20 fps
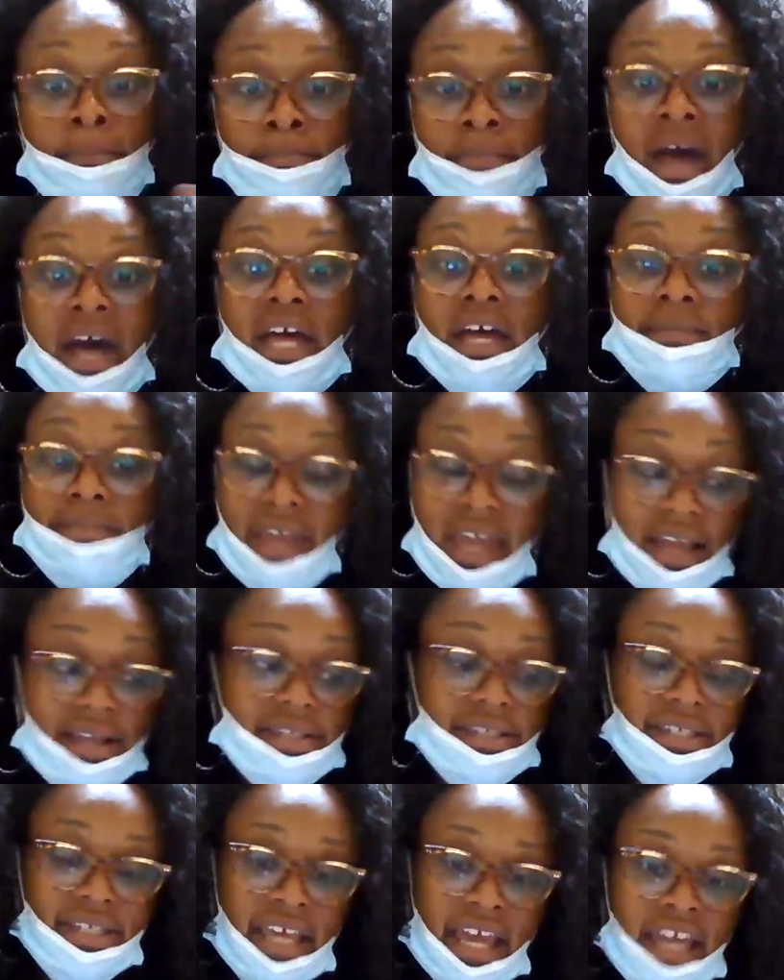Malcolm
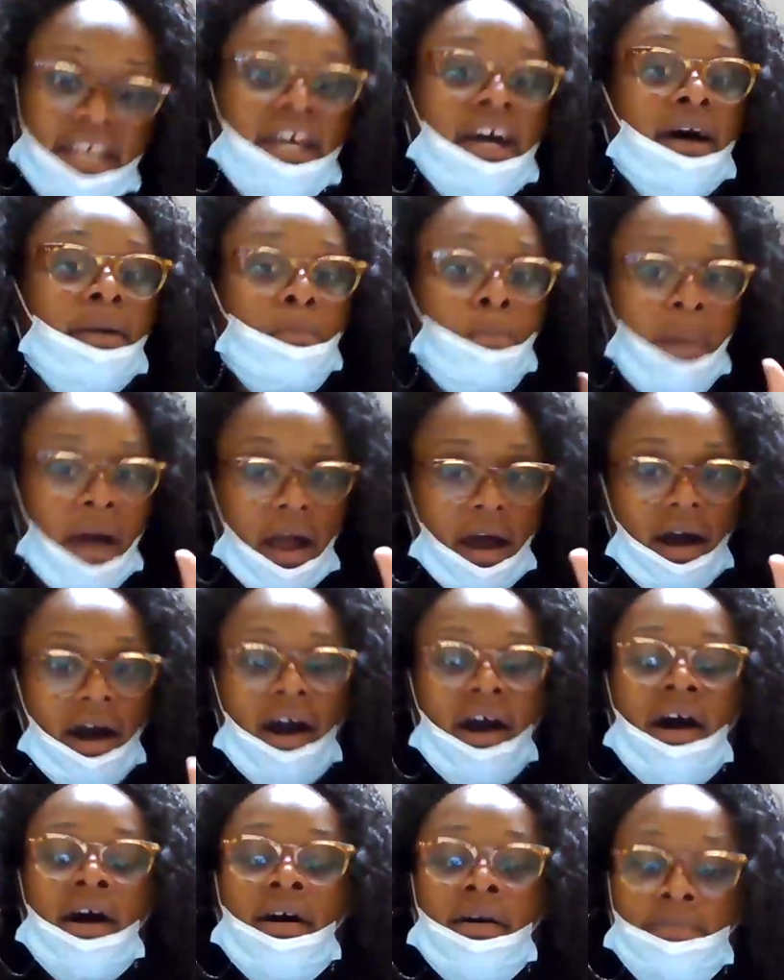X said, by
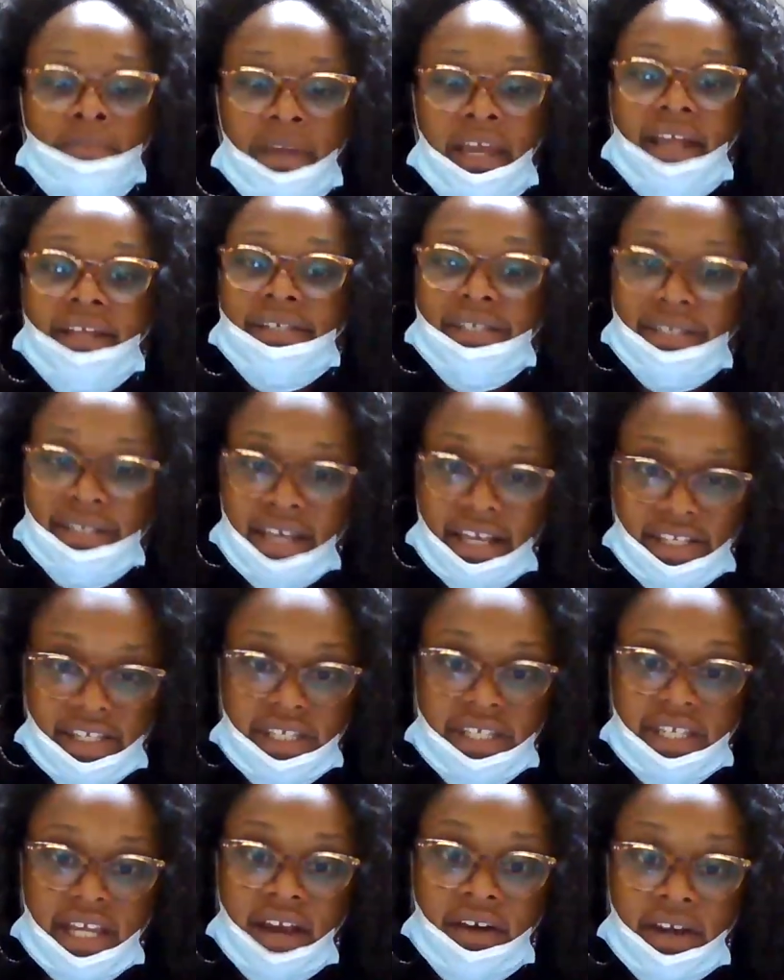all means
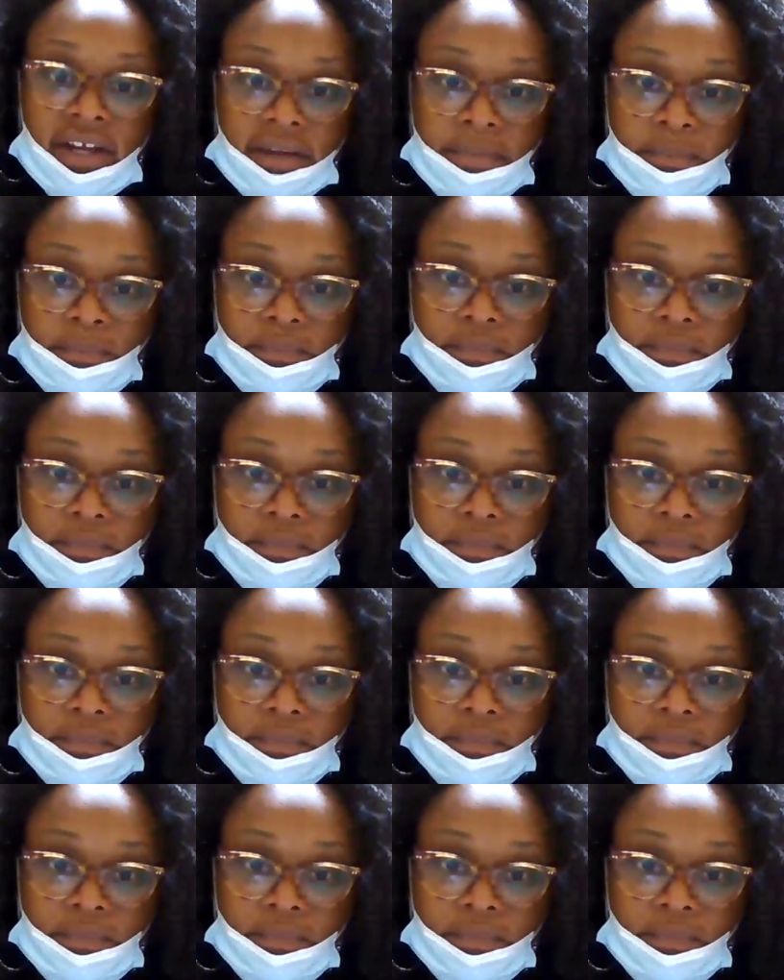necessary.